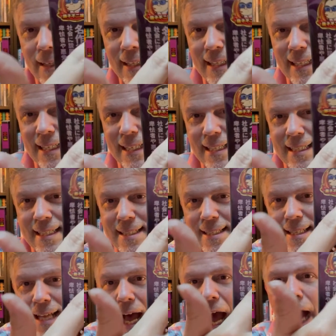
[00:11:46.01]

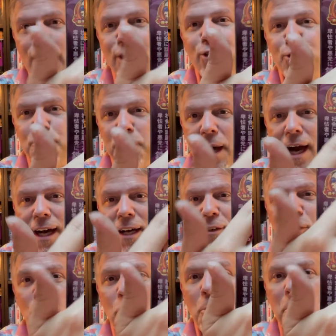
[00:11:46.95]
is Akuma
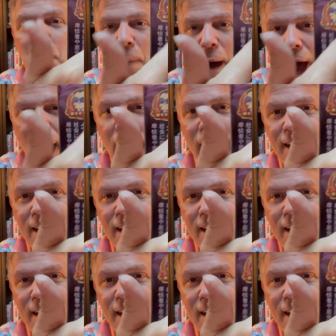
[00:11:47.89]
no Ma.